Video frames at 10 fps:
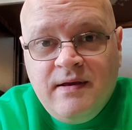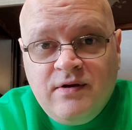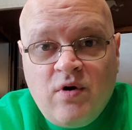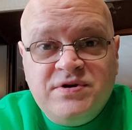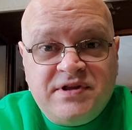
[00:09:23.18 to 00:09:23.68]

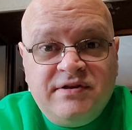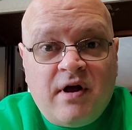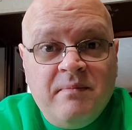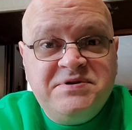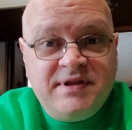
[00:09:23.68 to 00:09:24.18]
goes to
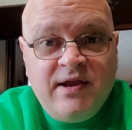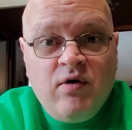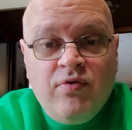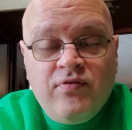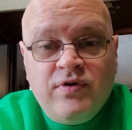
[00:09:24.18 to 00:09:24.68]
dumps and they
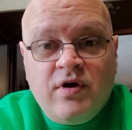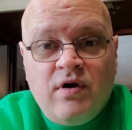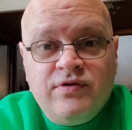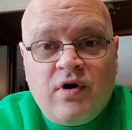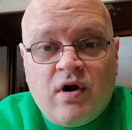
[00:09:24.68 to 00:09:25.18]
go through the,
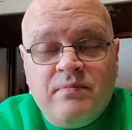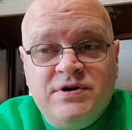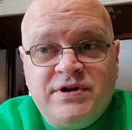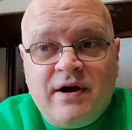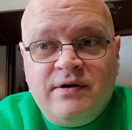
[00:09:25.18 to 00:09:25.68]
the
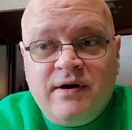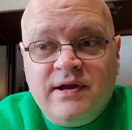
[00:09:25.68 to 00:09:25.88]
garbage down there.